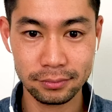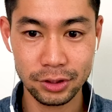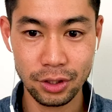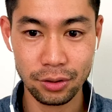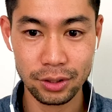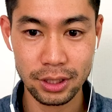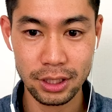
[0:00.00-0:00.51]

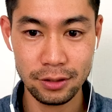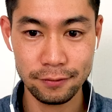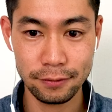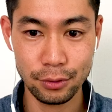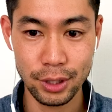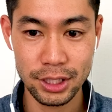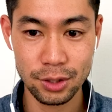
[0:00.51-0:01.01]
got
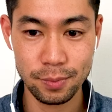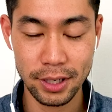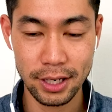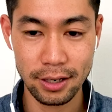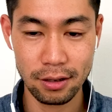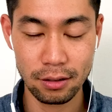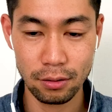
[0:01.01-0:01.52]
influenced
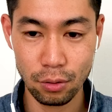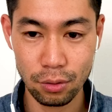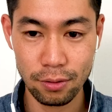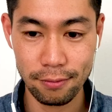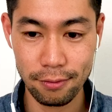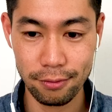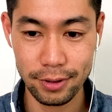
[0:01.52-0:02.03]
by the Lord
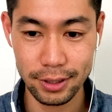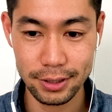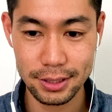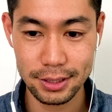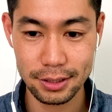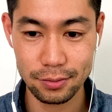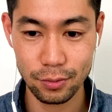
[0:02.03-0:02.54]
of the
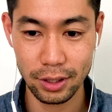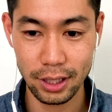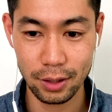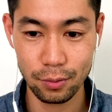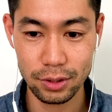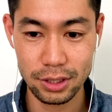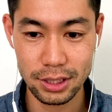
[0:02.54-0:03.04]
Rings when I
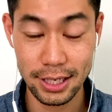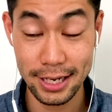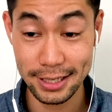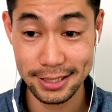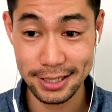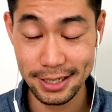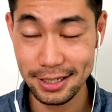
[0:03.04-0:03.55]
was
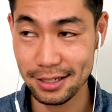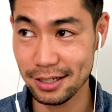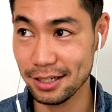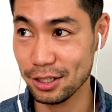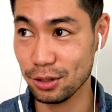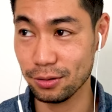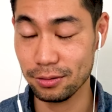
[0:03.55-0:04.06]
18
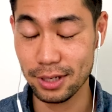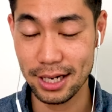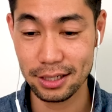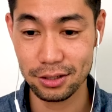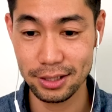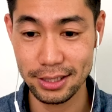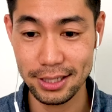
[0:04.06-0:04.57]
years old,
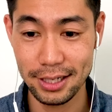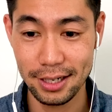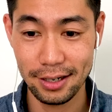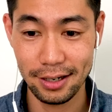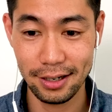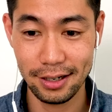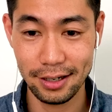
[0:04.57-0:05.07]
actually,
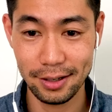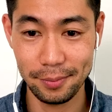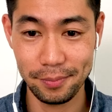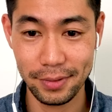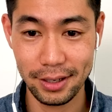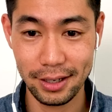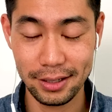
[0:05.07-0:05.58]

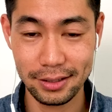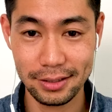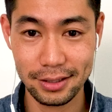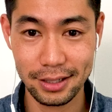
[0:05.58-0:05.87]
and